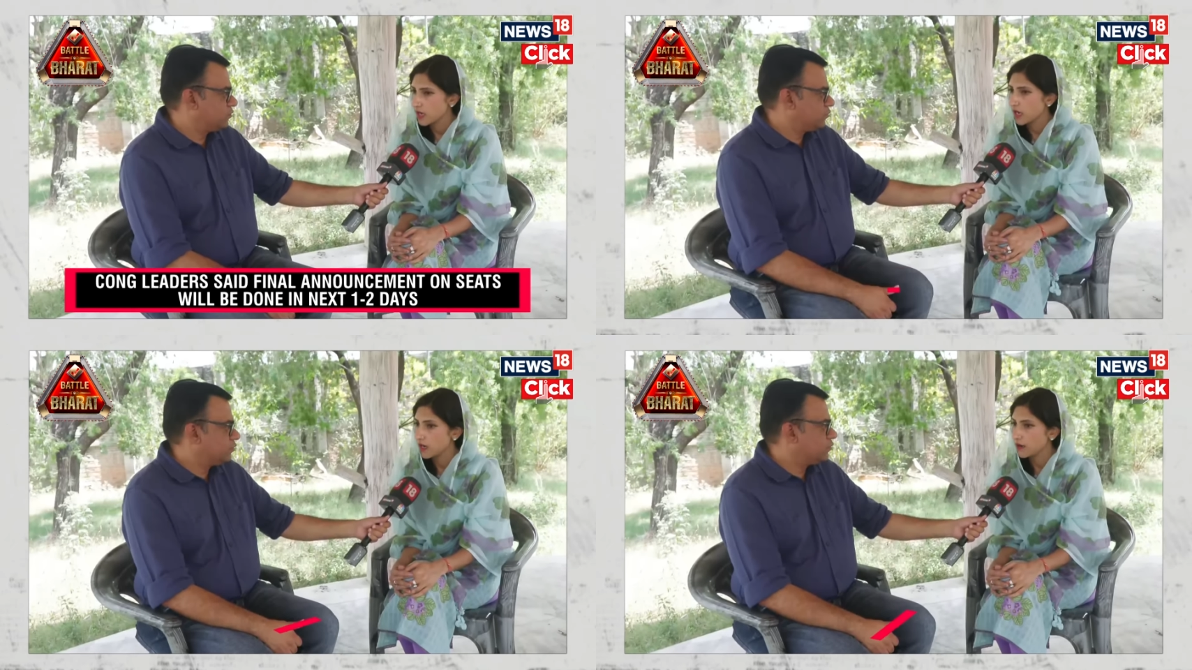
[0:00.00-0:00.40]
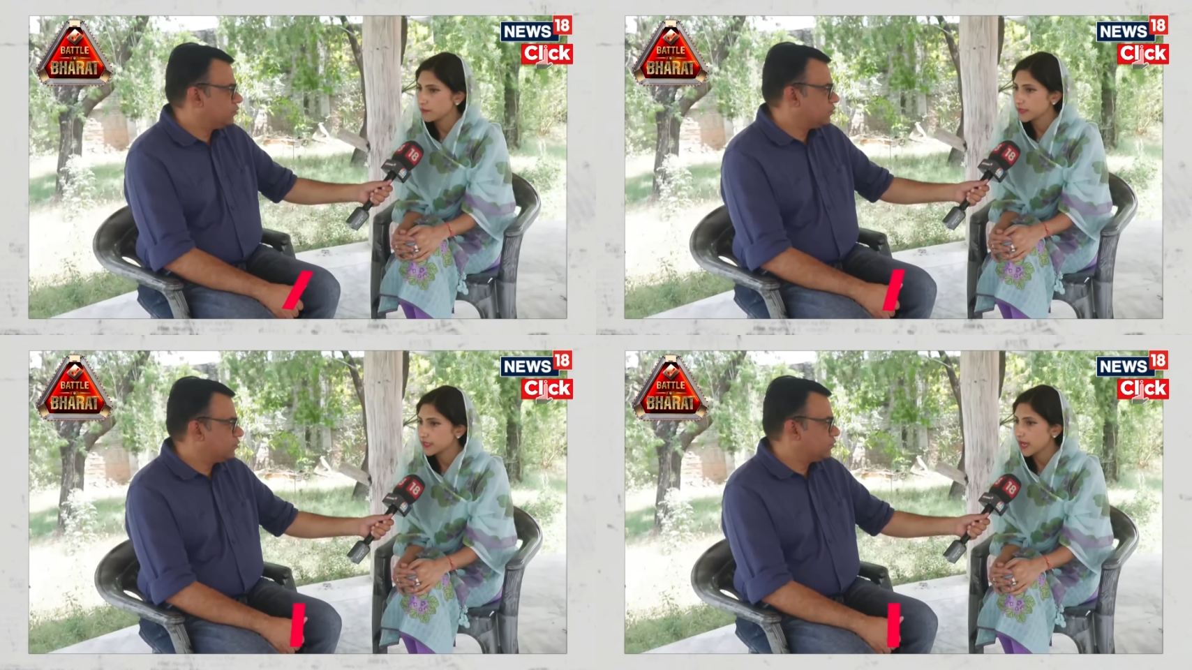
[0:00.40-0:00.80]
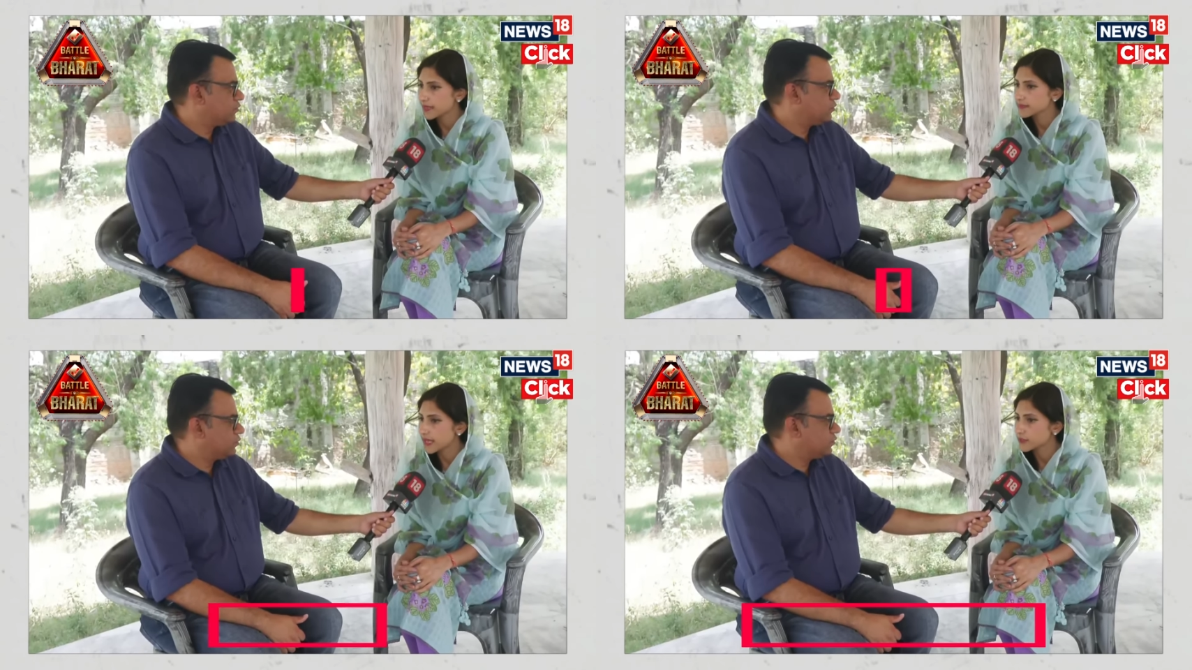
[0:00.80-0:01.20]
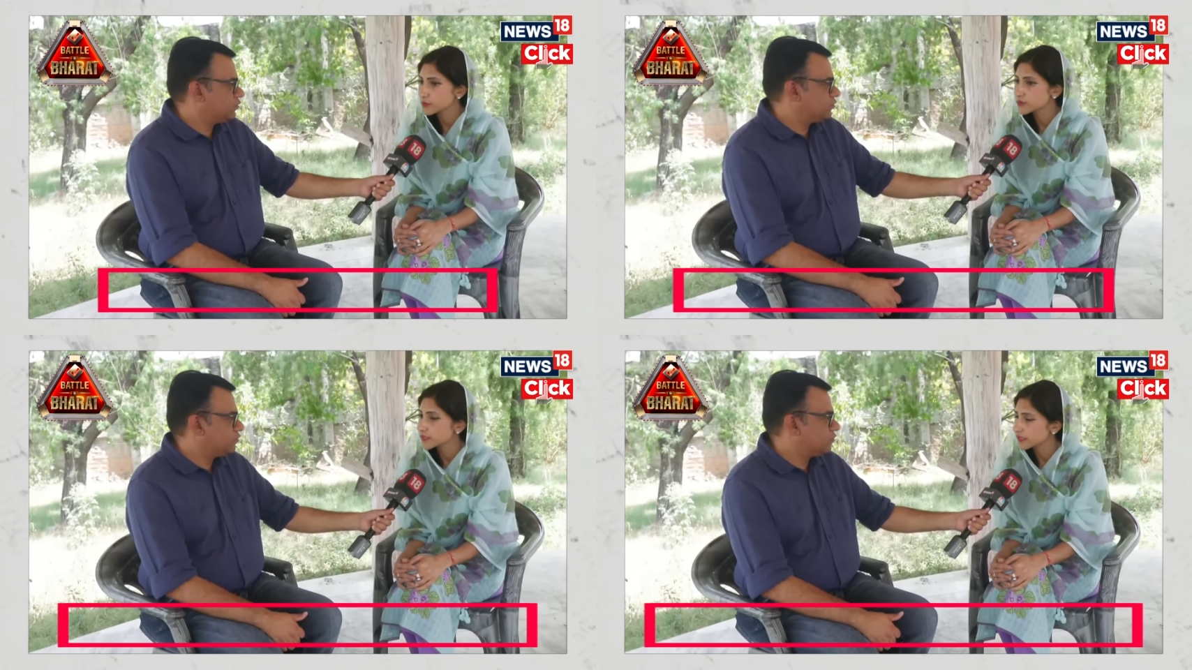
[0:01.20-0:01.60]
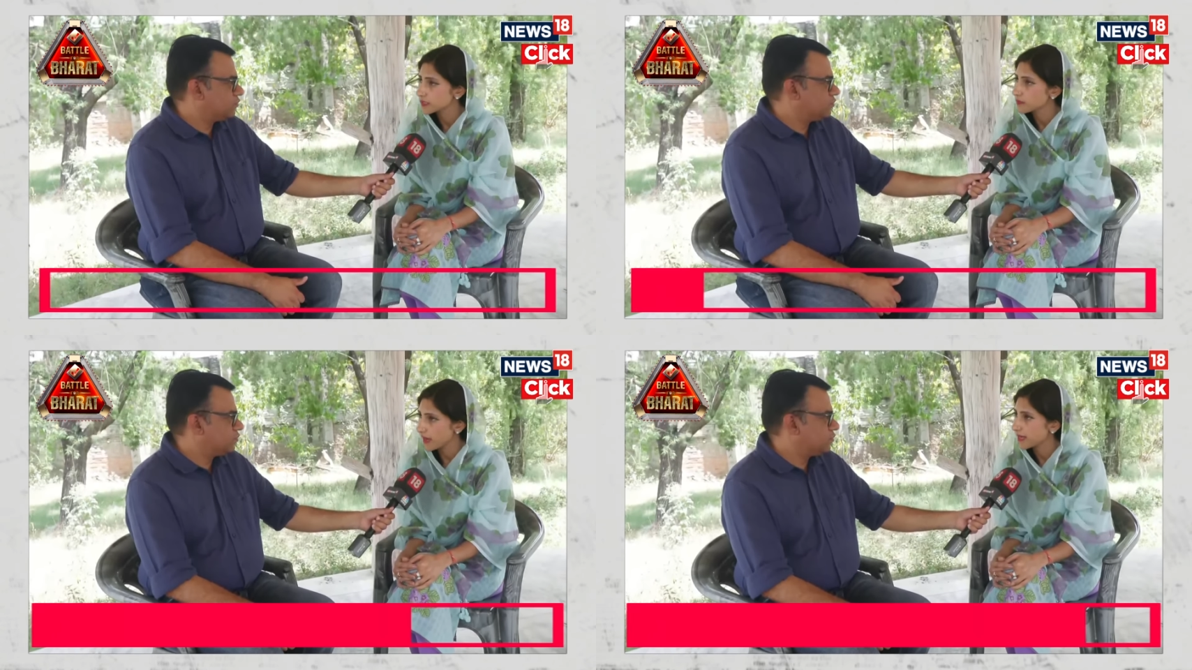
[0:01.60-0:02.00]
Speaker 1: Uh, but as as was
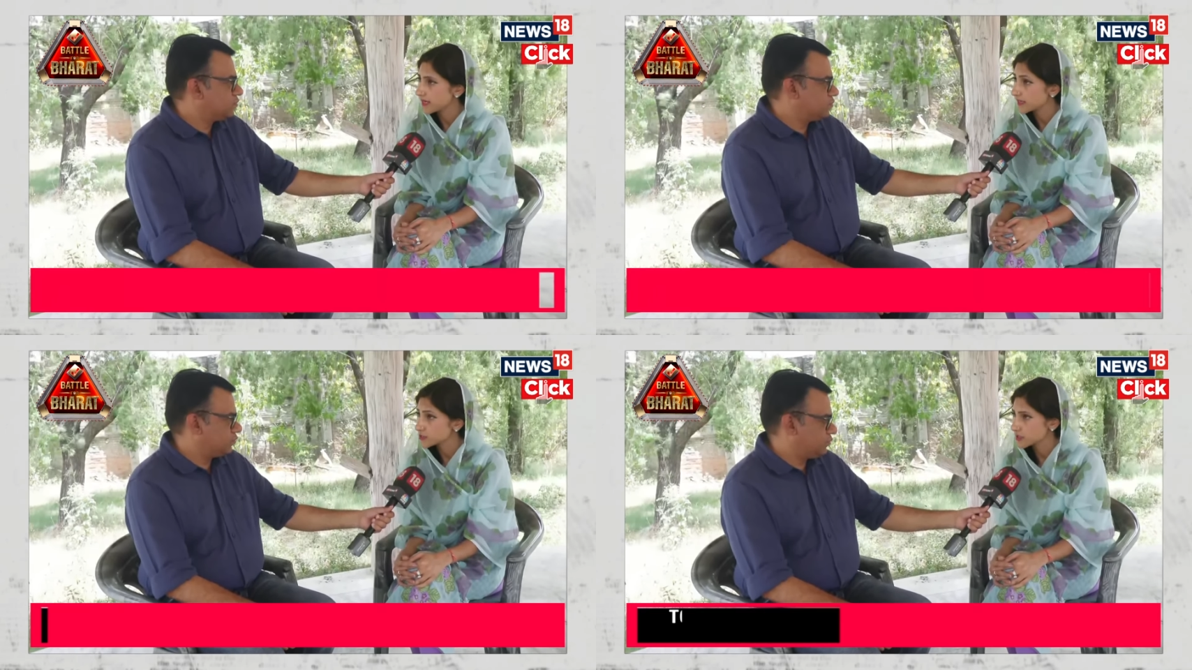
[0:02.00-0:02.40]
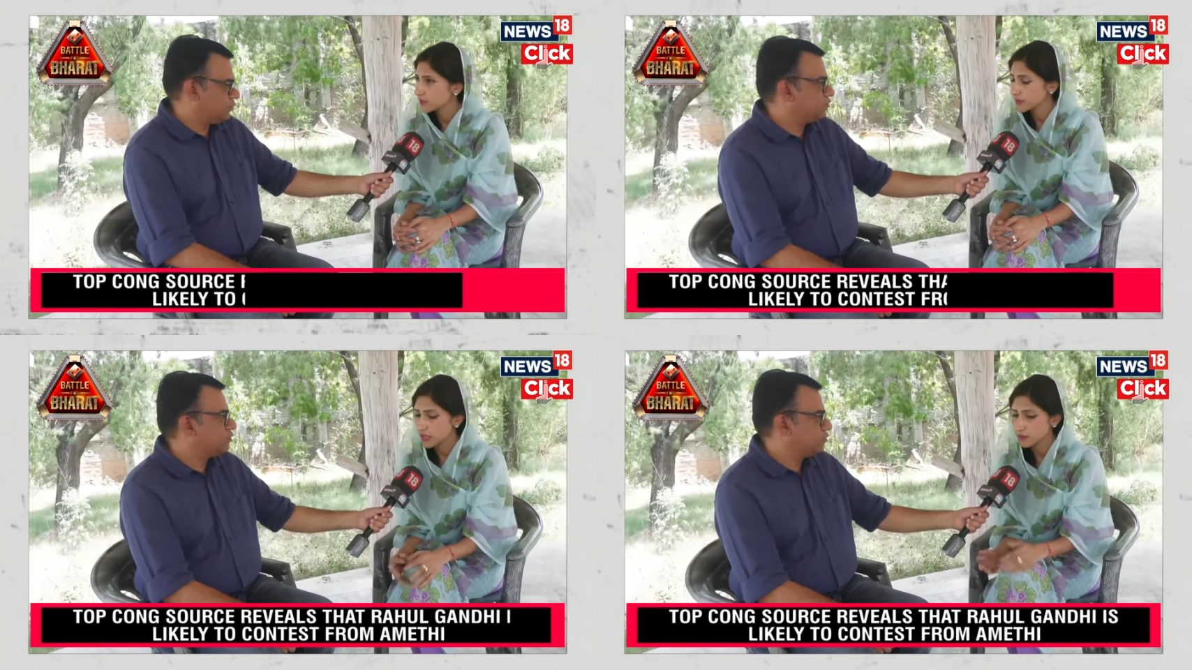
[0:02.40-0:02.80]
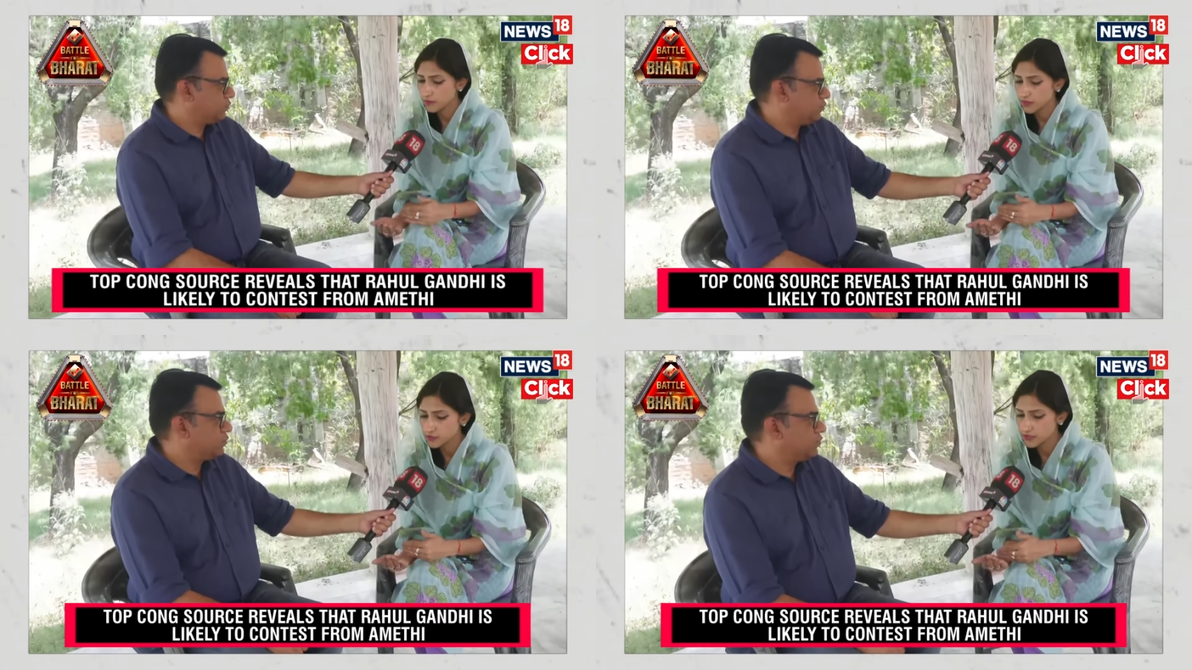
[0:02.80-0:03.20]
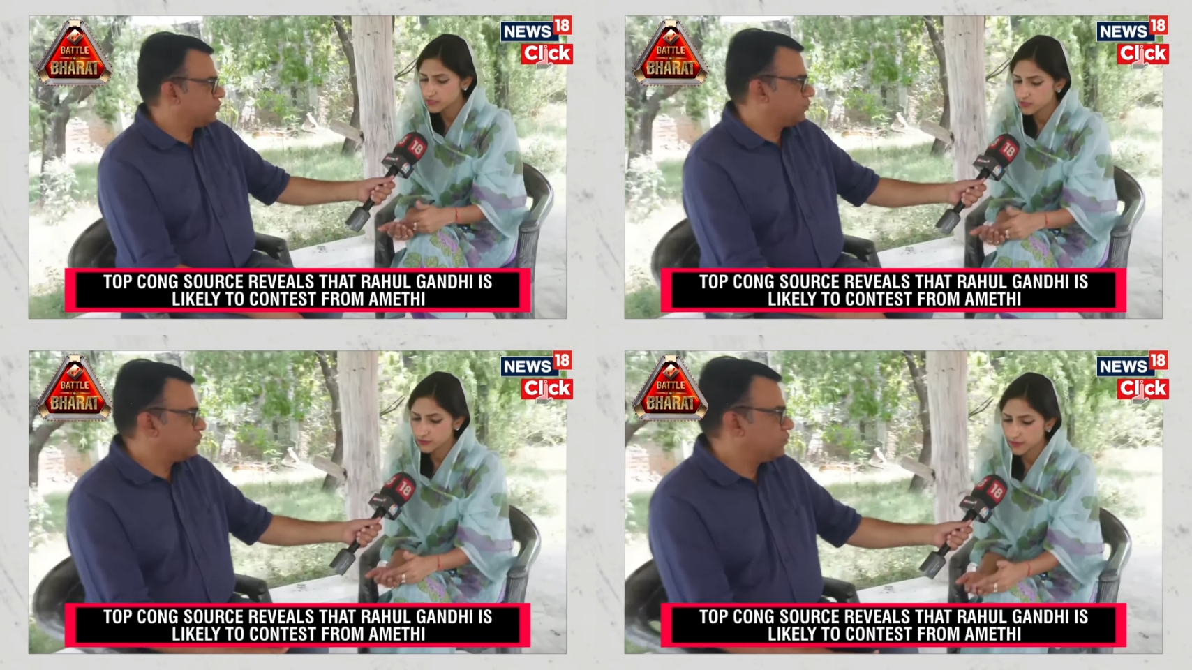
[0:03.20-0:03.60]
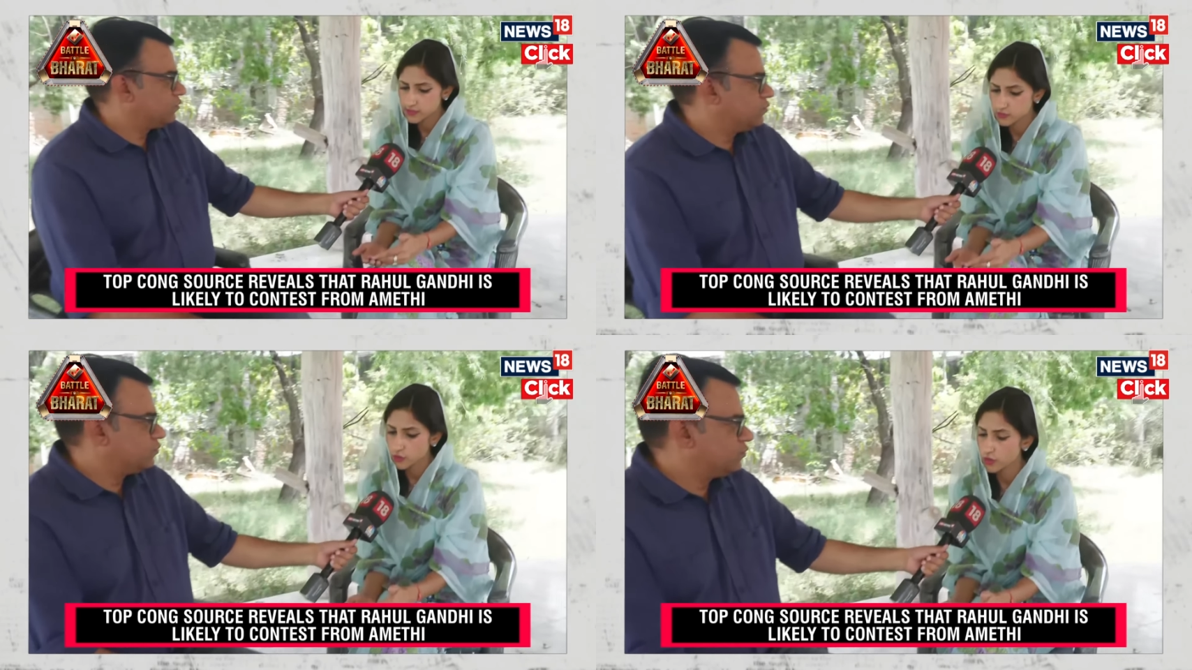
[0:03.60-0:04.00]
seen in my election, I mean, I, am literally just if I
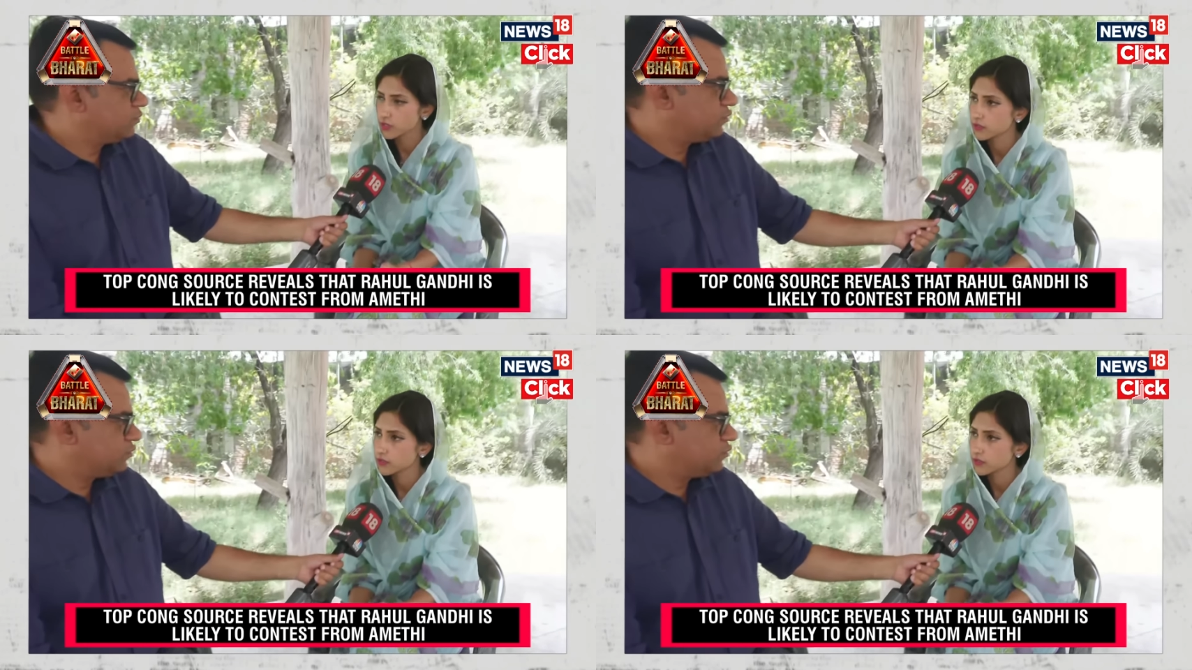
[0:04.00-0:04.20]
just talk